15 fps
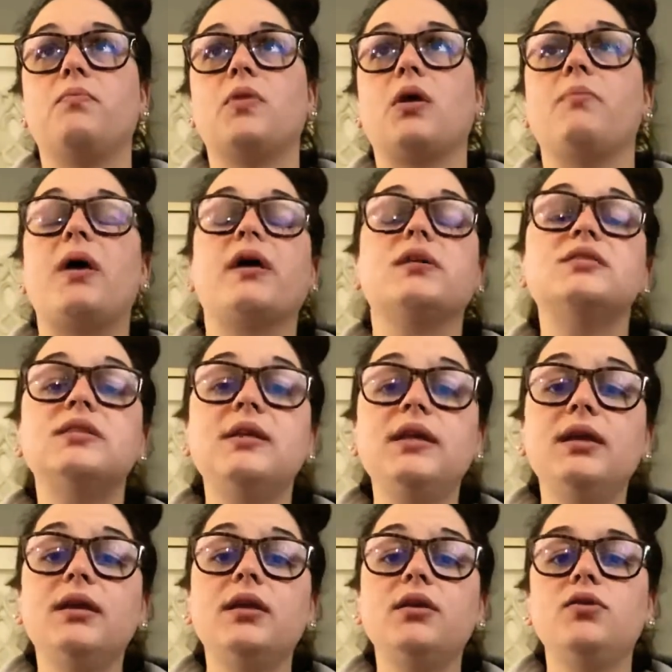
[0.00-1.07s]

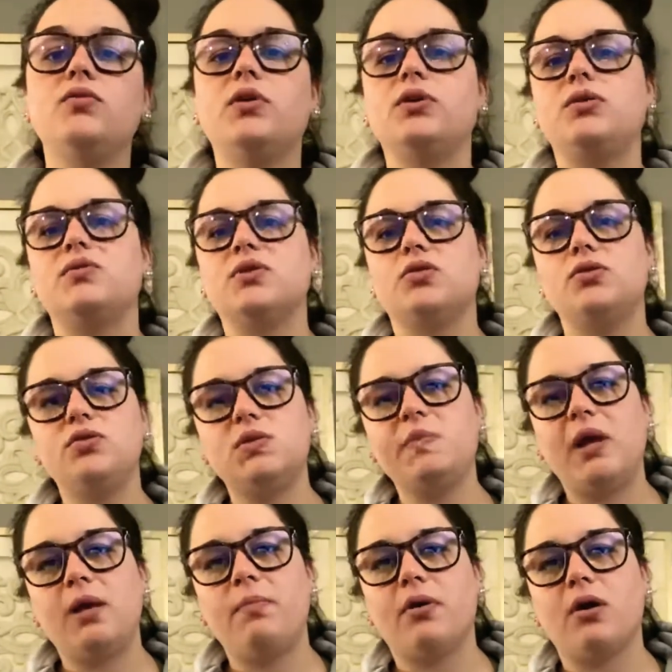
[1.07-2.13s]
magazine, you can use a
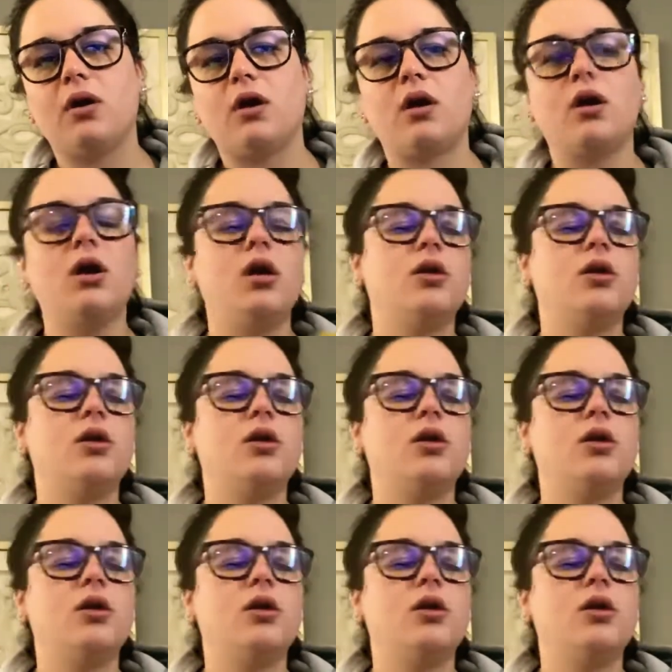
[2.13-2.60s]
newspaper,